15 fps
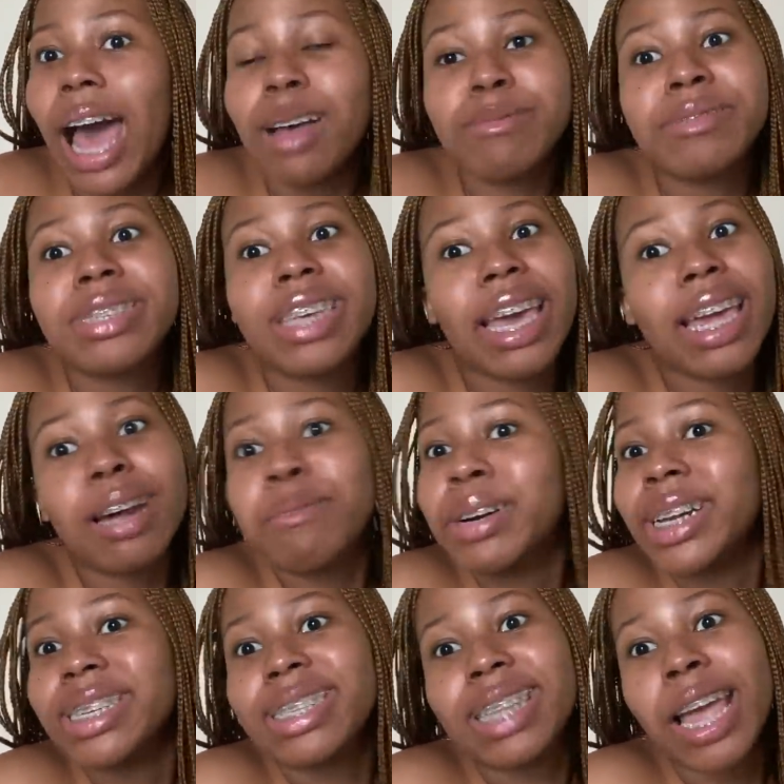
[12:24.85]
I'm scared I'm
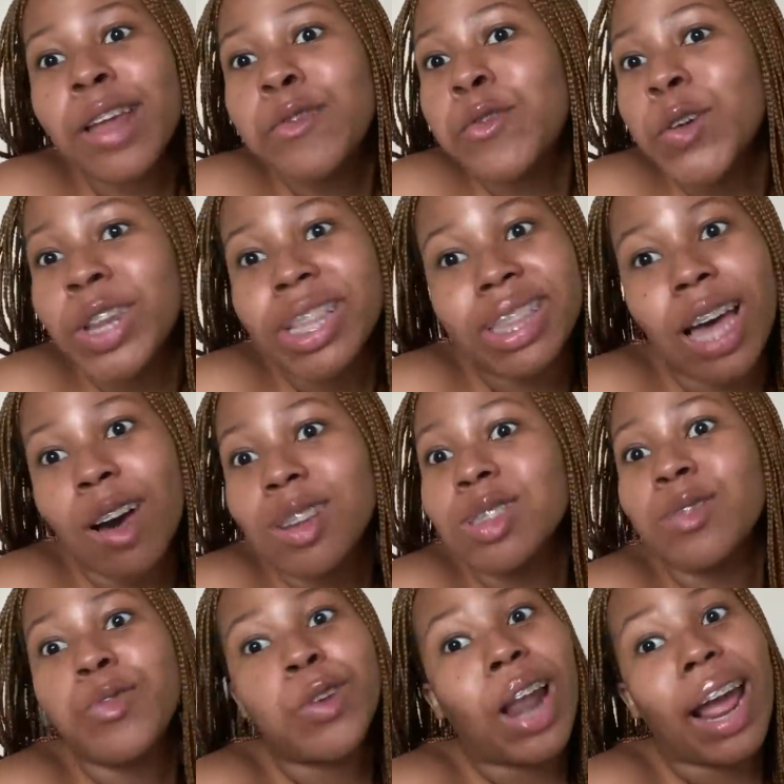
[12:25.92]
gonna stay in
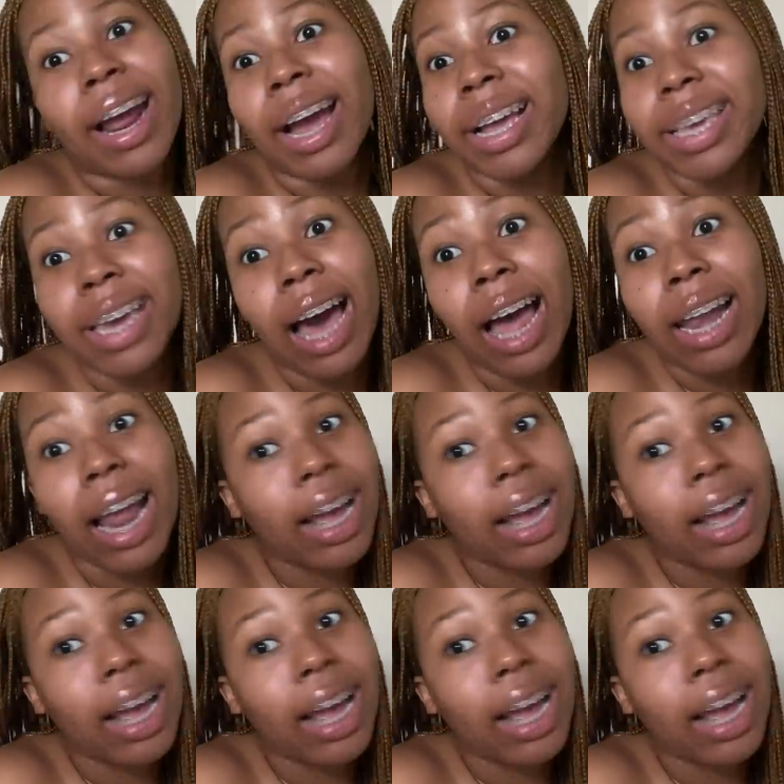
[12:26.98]
40,000 for like a year.